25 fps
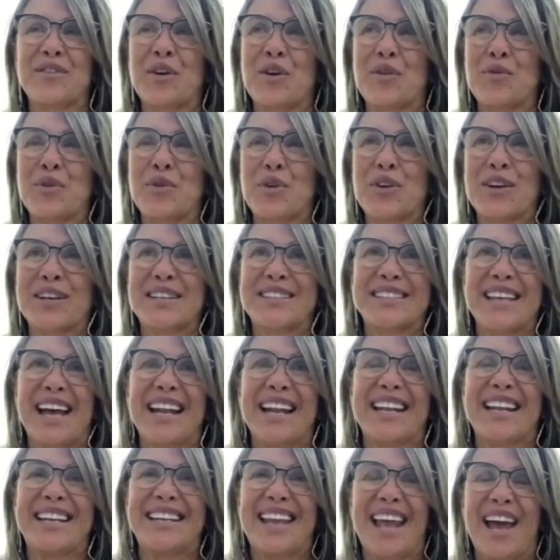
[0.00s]
we're
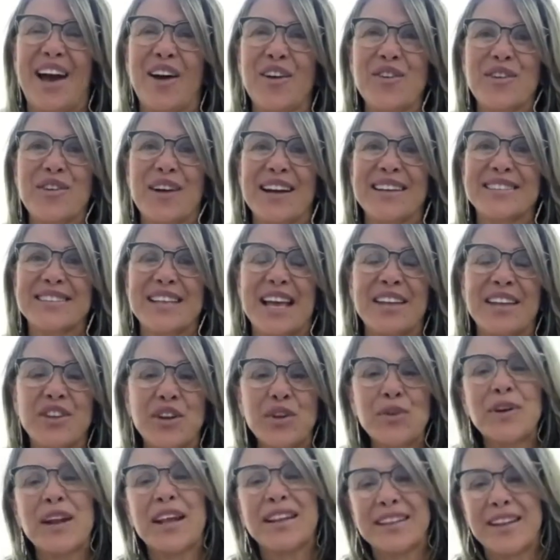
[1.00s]
excited now, you guys. And you
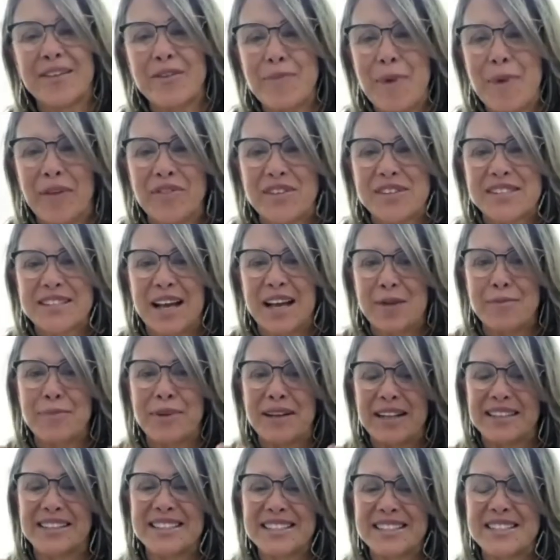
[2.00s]
know what I love about this
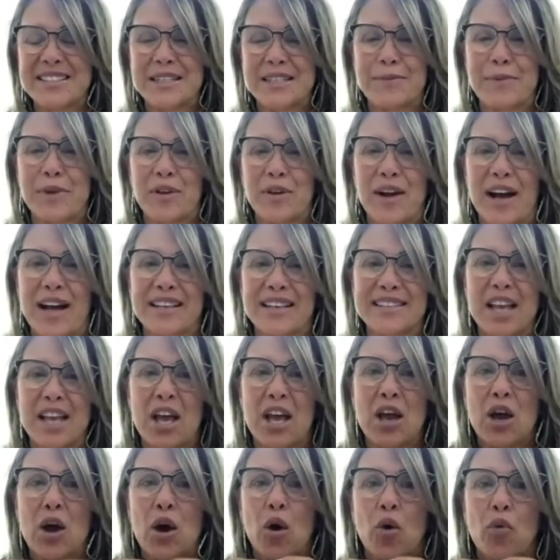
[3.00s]
company? Listen to me, you guys.
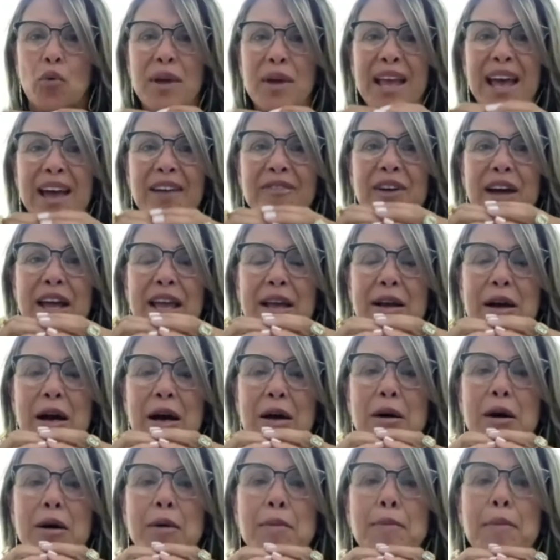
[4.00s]
We have a
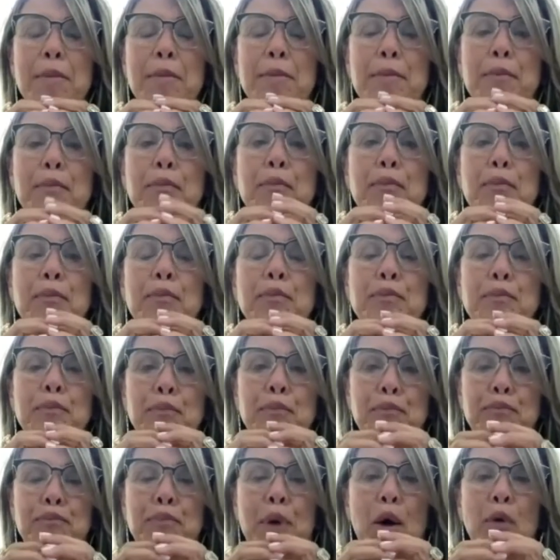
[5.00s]

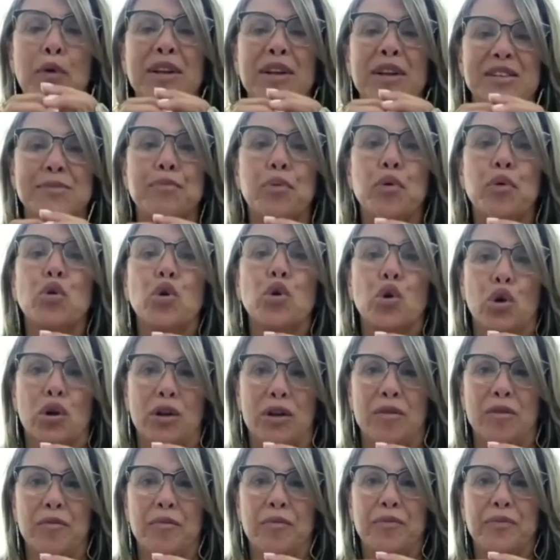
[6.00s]
bonus pool
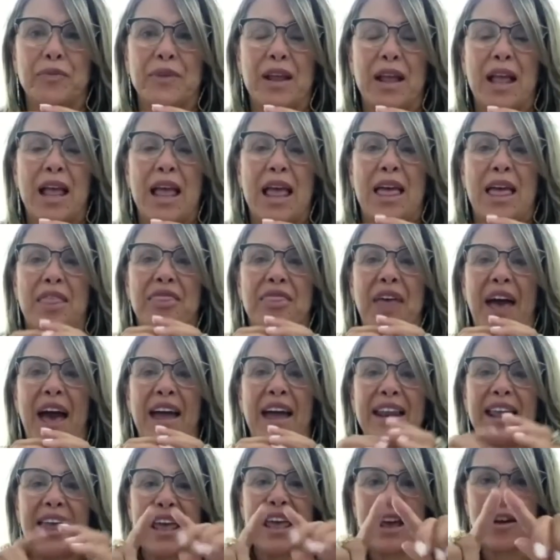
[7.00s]

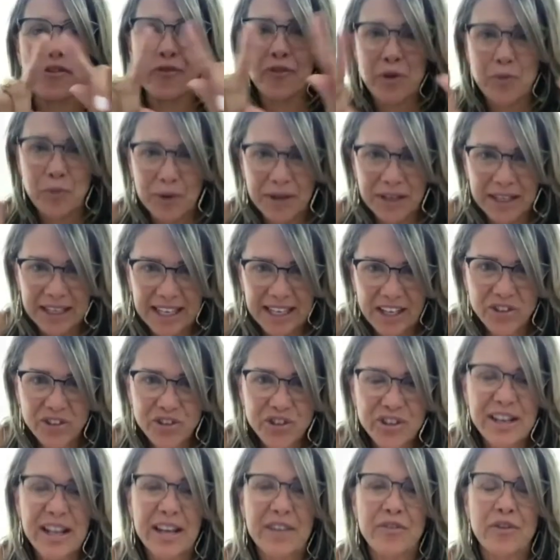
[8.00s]
that everyone, each
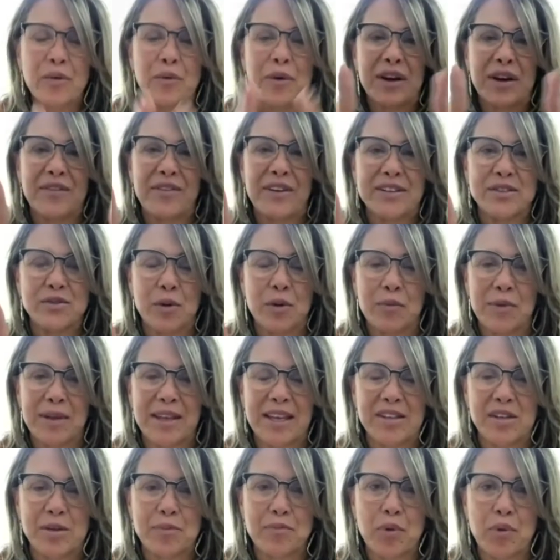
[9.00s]
and every one of us, when we
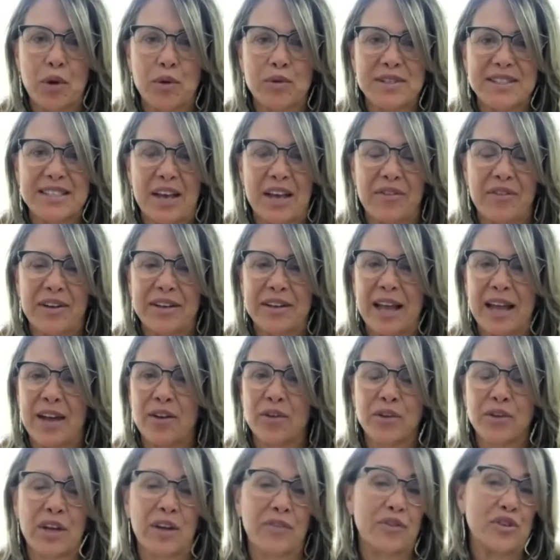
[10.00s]
get to Pro 7, I
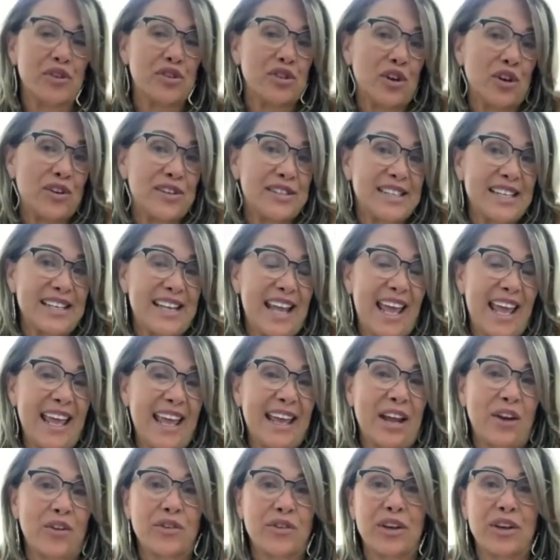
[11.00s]
don't care if you started today,
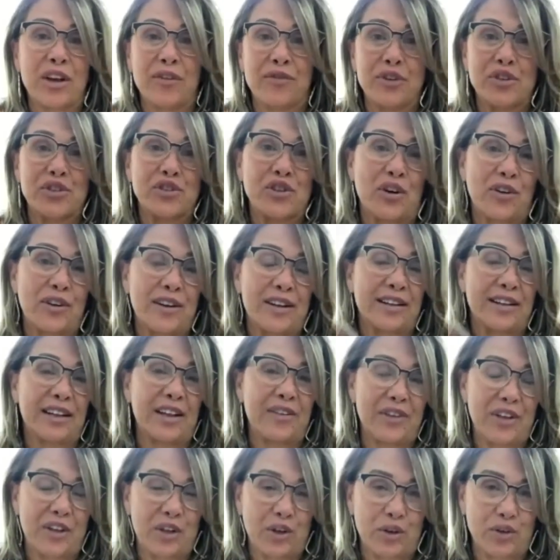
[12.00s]
I don't care if you started
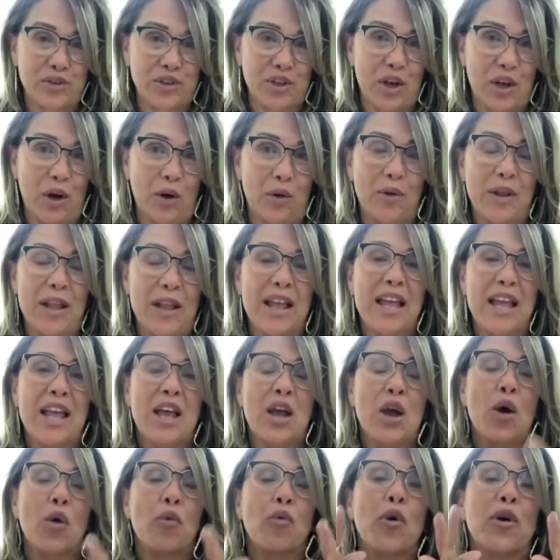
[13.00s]
11 years ago,
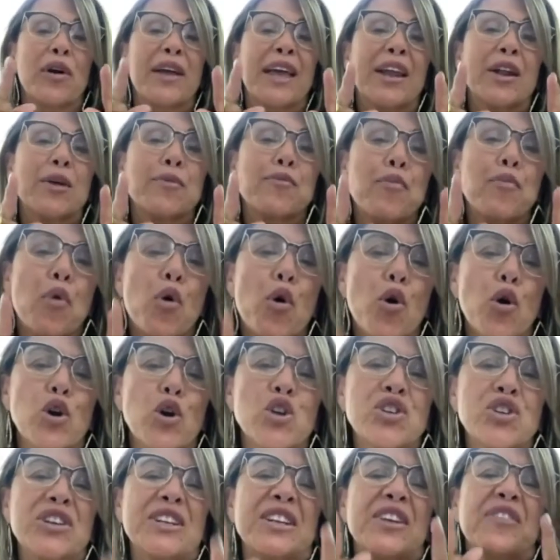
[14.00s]
will get a
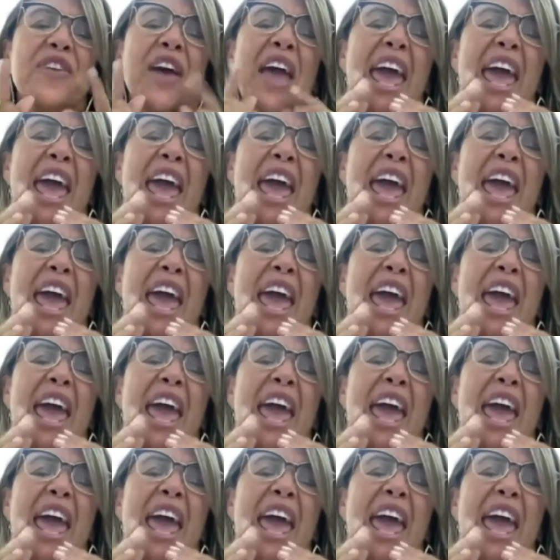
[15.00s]
portion of